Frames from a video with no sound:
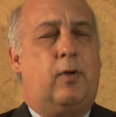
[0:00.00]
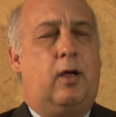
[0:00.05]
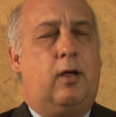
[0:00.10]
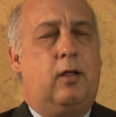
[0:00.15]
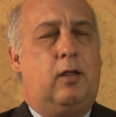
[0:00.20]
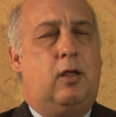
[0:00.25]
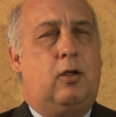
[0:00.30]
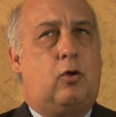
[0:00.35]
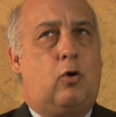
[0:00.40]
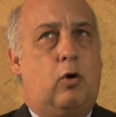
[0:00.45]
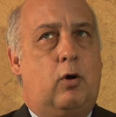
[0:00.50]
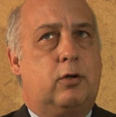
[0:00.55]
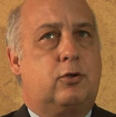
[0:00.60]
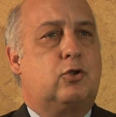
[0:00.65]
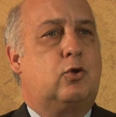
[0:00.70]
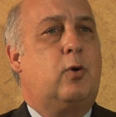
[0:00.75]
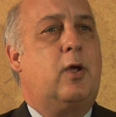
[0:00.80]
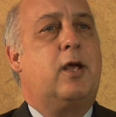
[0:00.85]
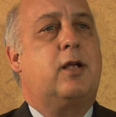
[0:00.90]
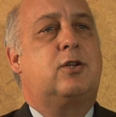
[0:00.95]
he caught
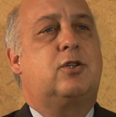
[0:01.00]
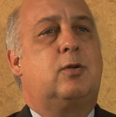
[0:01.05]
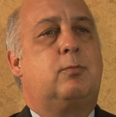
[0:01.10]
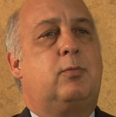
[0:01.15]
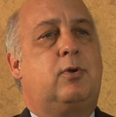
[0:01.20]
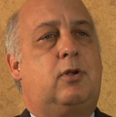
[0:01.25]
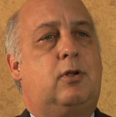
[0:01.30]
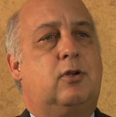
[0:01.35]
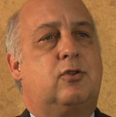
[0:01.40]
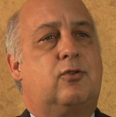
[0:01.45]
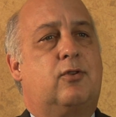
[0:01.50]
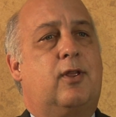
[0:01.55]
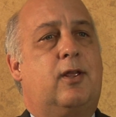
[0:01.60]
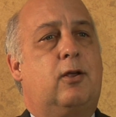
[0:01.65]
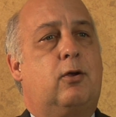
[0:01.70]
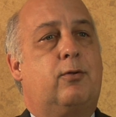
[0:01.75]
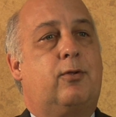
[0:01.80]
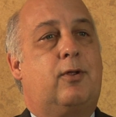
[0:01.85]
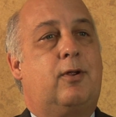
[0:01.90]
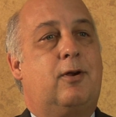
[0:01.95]
traction because of the
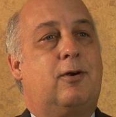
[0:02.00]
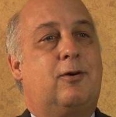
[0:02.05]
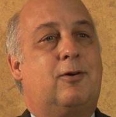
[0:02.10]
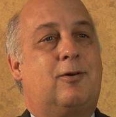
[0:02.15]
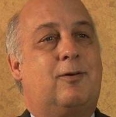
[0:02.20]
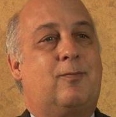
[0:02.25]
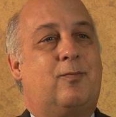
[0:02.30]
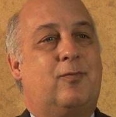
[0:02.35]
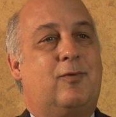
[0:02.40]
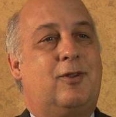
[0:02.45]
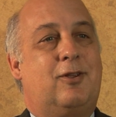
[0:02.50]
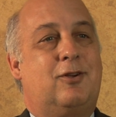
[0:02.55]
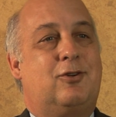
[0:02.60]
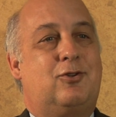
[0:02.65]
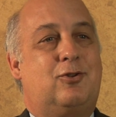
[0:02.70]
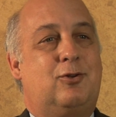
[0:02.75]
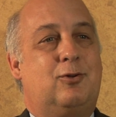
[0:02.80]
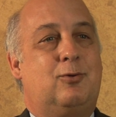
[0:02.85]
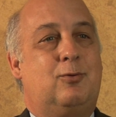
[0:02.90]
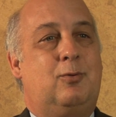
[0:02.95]
health care
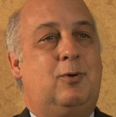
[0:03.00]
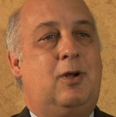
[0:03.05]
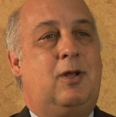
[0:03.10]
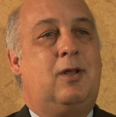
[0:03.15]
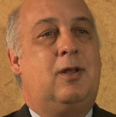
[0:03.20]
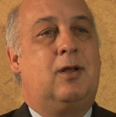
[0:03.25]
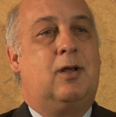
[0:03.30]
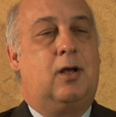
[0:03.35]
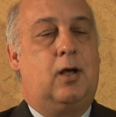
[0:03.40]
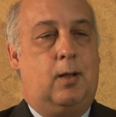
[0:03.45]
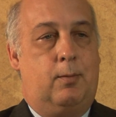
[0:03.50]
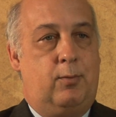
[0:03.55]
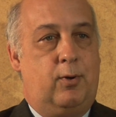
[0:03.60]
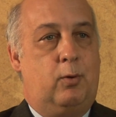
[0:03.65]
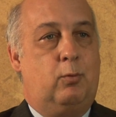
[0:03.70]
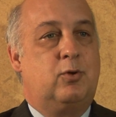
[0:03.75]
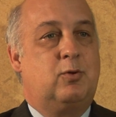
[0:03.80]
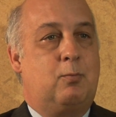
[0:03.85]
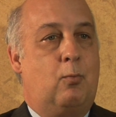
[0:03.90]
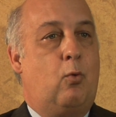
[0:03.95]
issue,
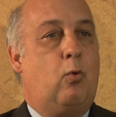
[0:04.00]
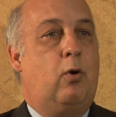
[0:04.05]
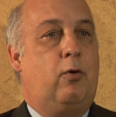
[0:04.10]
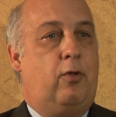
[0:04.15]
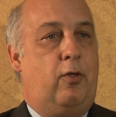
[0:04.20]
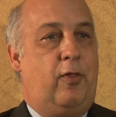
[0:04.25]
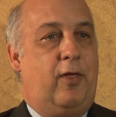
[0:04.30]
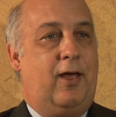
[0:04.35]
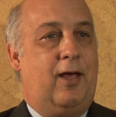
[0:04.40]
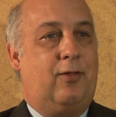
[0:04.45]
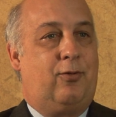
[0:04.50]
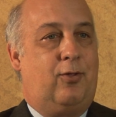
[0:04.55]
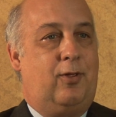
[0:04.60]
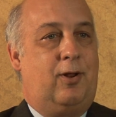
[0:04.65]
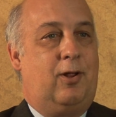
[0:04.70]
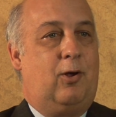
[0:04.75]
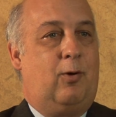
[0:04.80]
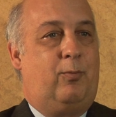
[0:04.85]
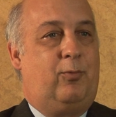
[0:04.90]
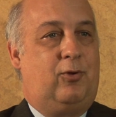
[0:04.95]
but it was more than that
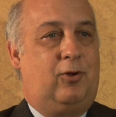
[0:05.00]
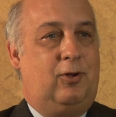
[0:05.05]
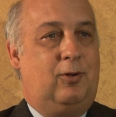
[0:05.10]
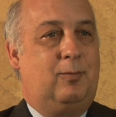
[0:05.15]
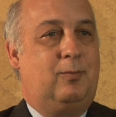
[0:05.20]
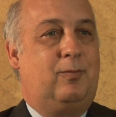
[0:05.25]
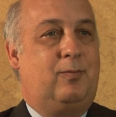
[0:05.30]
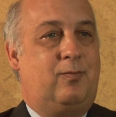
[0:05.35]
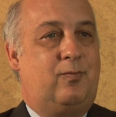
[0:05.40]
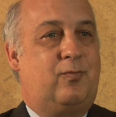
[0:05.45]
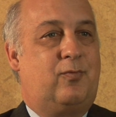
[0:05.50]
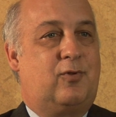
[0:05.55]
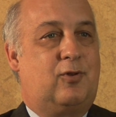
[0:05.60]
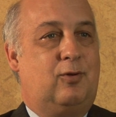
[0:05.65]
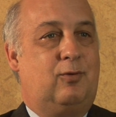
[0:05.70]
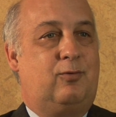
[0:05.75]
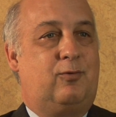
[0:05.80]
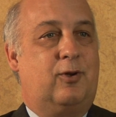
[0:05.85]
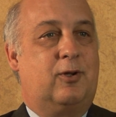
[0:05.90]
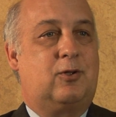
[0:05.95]
that helped him
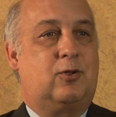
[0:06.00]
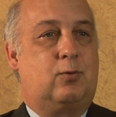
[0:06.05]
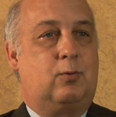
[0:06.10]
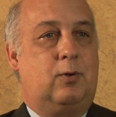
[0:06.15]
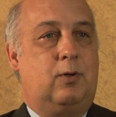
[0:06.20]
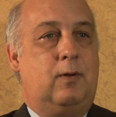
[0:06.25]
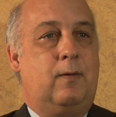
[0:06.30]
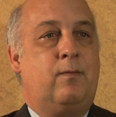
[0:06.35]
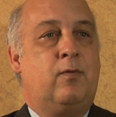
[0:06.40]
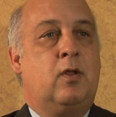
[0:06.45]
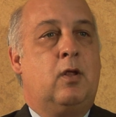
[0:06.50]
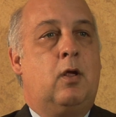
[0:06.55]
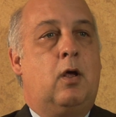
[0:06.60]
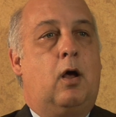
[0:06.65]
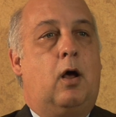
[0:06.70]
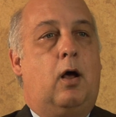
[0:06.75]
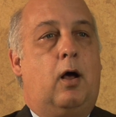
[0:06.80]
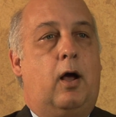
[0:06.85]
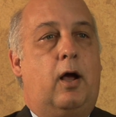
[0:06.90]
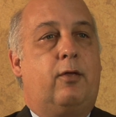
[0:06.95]
to victory.
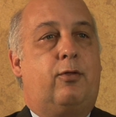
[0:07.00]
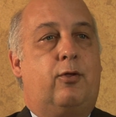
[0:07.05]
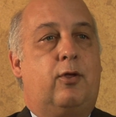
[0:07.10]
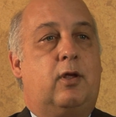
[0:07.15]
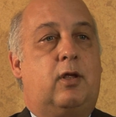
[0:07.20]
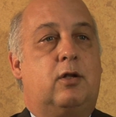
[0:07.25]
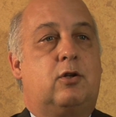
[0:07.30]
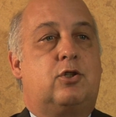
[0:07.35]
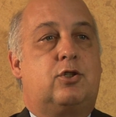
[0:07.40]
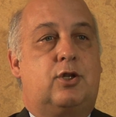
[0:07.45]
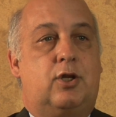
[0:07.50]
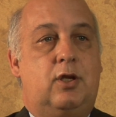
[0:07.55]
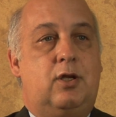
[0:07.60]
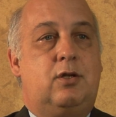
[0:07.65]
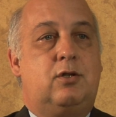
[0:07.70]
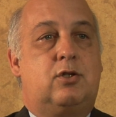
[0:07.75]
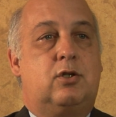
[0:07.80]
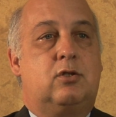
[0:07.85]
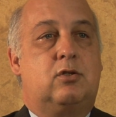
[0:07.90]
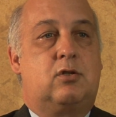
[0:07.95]
I think it
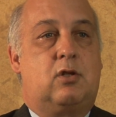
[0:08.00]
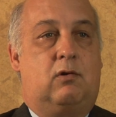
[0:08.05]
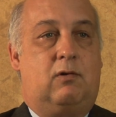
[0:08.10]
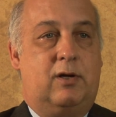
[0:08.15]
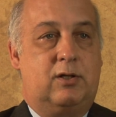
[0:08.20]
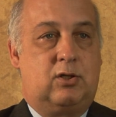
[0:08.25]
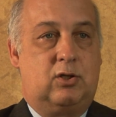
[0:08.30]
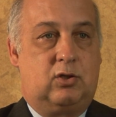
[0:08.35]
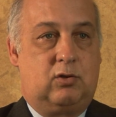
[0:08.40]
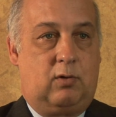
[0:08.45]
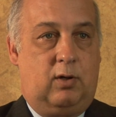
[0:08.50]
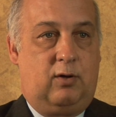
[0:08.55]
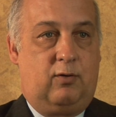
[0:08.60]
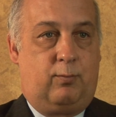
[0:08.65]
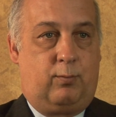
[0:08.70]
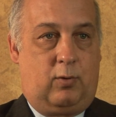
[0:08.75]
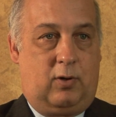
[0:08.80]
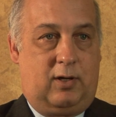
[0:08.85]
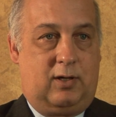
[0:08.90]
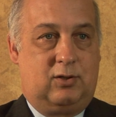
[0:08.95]
changes the
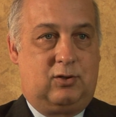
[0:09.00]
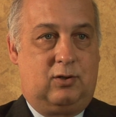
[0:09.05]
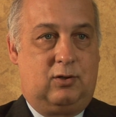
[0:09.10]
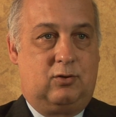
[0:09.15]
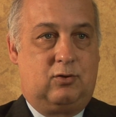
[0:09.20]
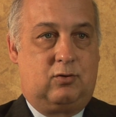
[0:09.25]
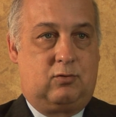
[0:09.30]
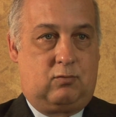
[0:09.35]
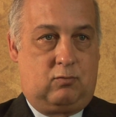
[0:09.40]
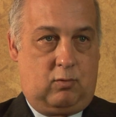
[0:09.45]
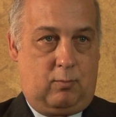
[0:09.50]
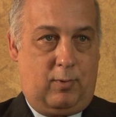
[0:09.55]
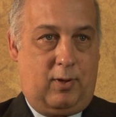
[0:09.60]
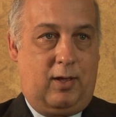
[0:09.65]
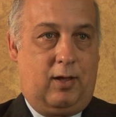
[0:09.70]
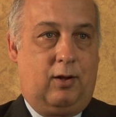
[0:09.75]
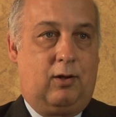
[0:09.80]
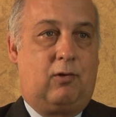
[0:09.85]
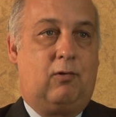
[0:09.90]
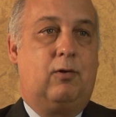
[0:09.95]
legislative process
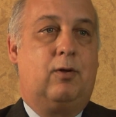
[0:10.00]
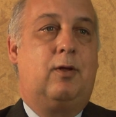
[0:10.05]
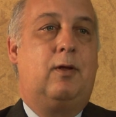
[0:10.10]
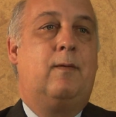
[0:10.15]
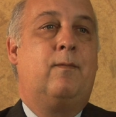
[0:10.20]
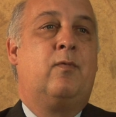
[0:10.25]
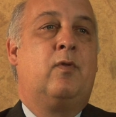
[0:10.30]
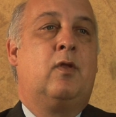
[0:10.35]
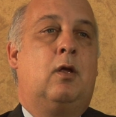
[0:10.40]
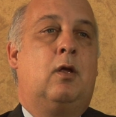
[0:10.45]
dramatically.